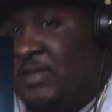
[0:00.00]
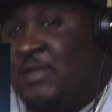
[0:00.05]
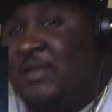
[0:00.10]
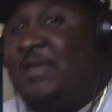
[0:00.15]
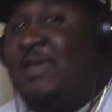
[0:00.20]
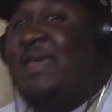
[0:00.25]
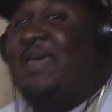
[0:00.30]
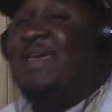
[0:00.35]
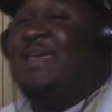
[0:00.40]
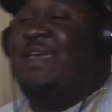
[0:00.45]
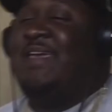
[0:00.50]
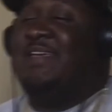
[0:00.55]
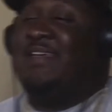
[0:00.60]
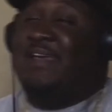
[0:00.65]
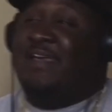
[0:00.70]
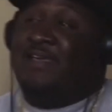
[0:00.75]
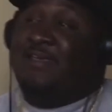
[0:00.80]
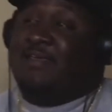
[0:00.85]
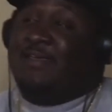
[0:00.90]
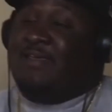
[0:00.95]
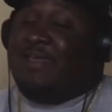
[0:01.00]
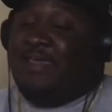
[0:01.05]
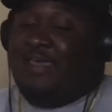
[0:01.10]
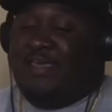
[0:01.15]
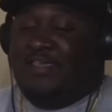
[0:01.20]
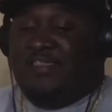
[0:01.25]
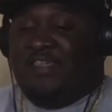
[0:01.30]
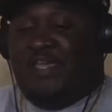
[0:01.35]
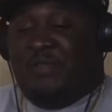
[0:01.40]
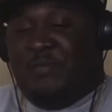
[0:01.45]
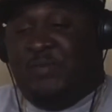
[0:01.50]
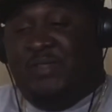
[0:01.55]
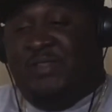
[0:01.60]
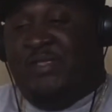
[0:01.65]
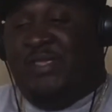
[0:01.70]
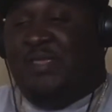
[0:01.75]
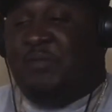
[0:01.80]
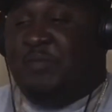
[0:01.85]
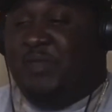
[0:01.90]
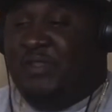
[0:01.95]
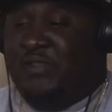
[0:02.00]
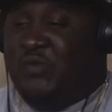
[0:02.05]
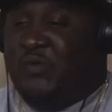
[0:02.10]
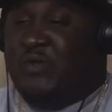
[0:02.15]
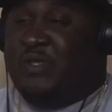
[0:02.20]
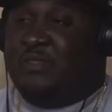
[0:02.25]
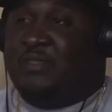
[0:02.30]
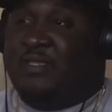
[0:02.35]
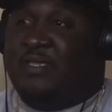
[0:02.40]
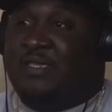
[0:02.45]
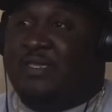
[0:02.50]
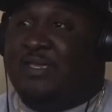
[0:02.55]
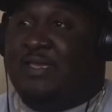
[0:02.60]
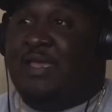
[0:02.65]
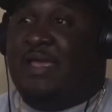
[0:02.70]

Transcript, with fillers: Hey, be he been doing his thing.